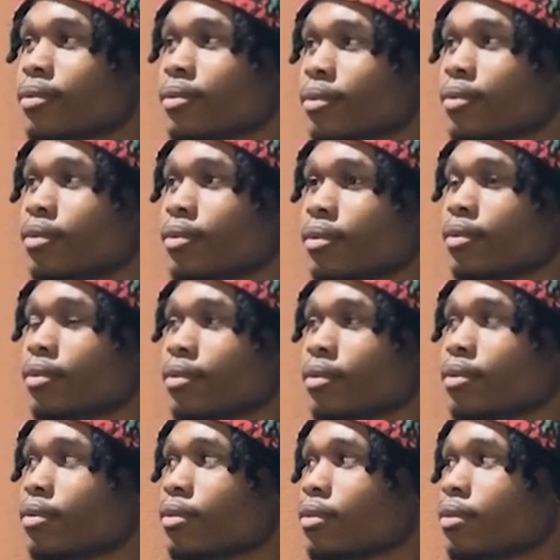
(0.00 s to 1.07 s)

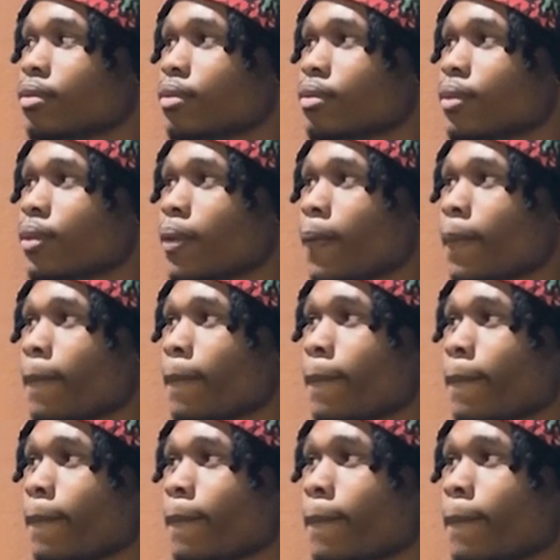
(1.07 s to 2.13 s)

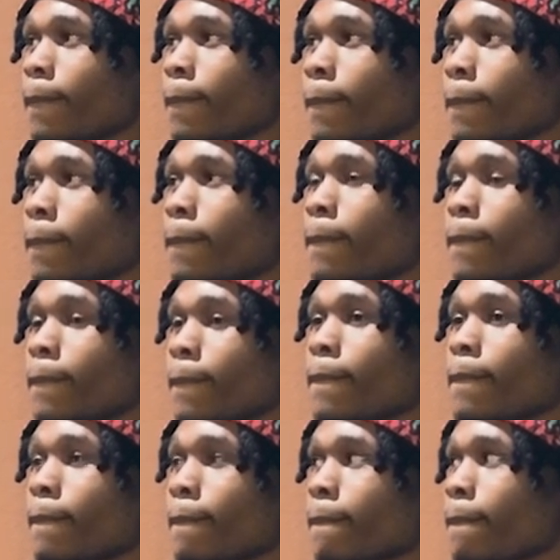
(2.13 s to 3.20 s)

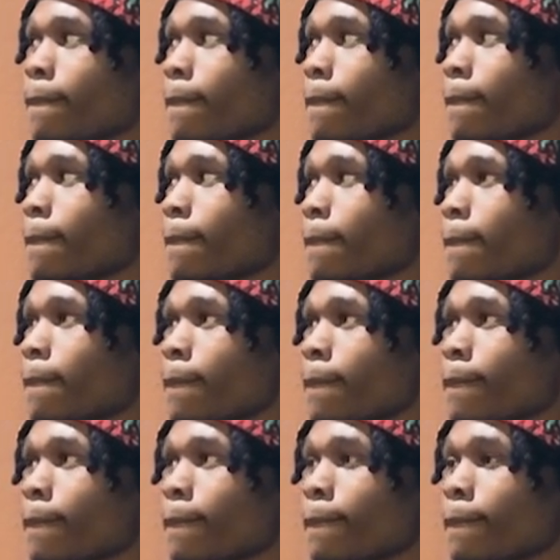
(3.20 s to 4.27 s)

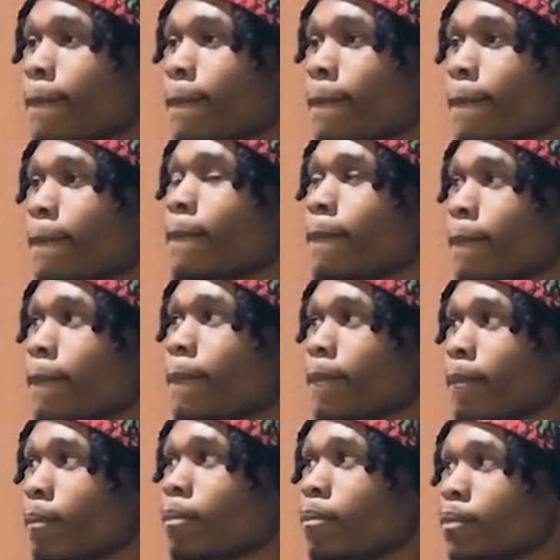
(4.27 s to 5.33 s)

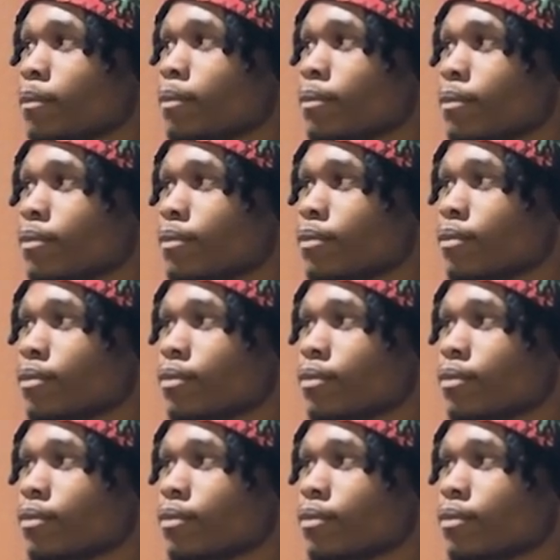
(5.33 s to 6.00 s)
[no speech]